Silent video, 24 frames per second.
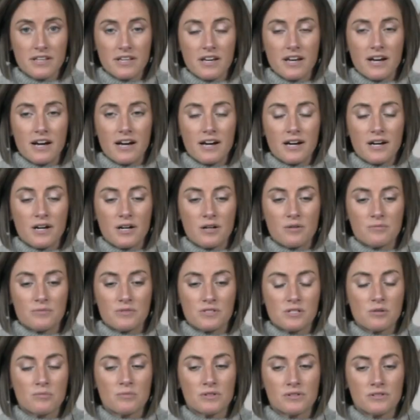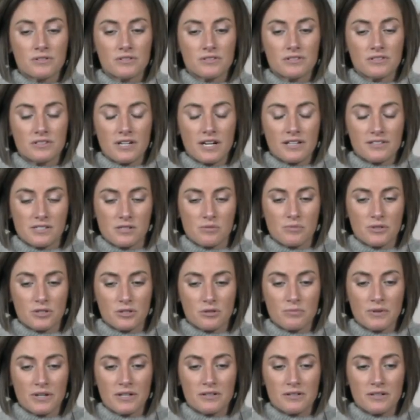But
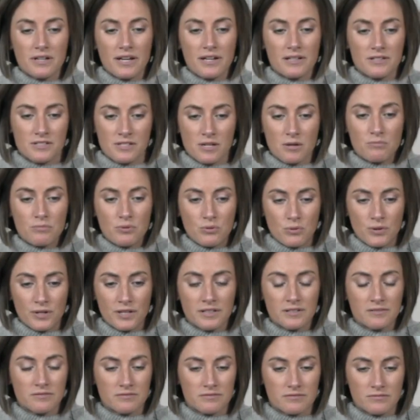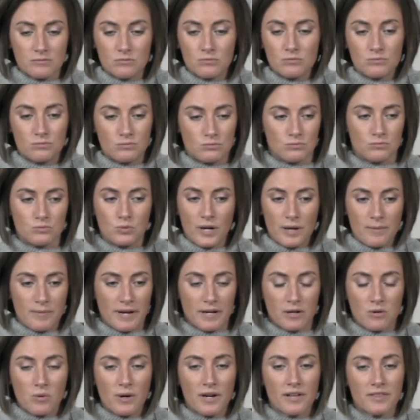at some point way
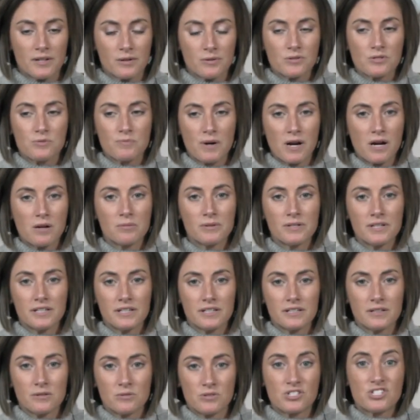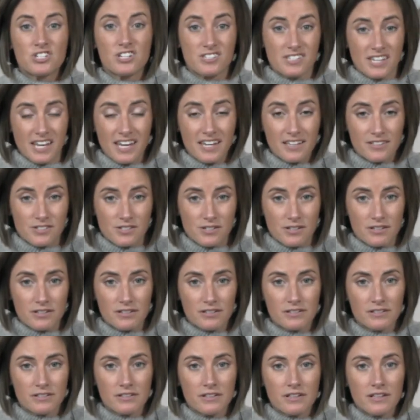back when it was just cancer,
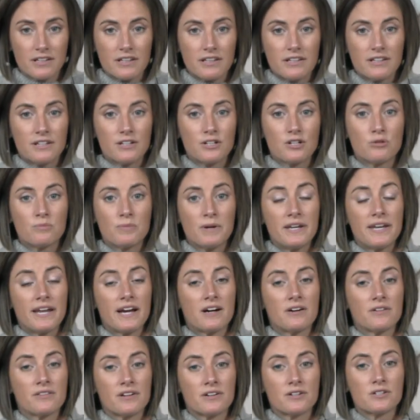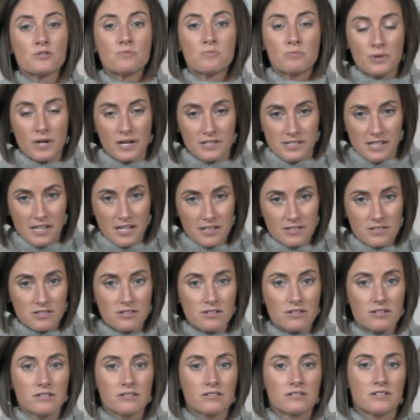you know, but now there's breast
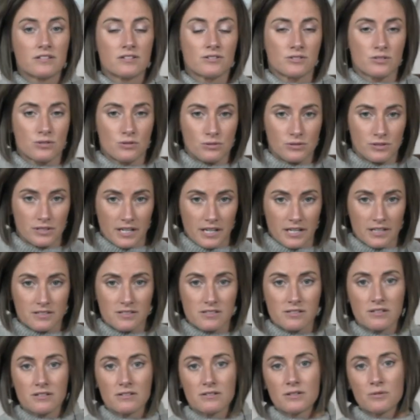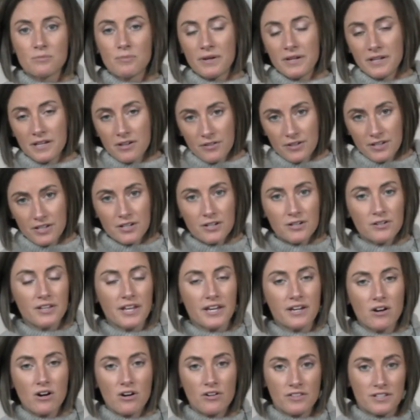cancer, there's colon cancer, the pancreas, you know,
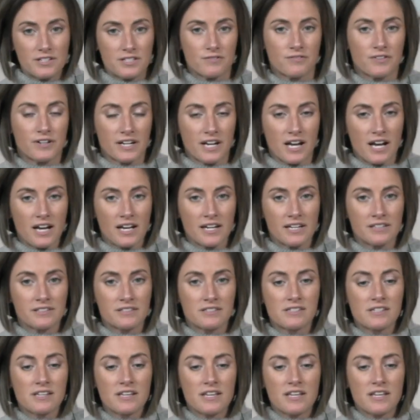like all the different kinds.